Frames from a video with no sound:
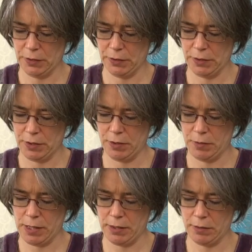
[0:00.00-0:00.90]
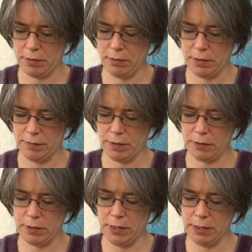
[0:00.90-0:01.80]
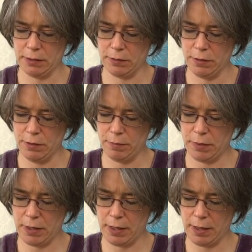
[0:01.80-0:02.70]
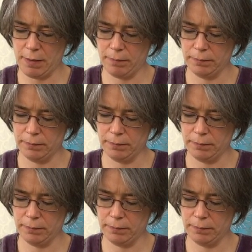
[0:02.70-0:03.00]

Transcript: sideways on. I've got a little loop there.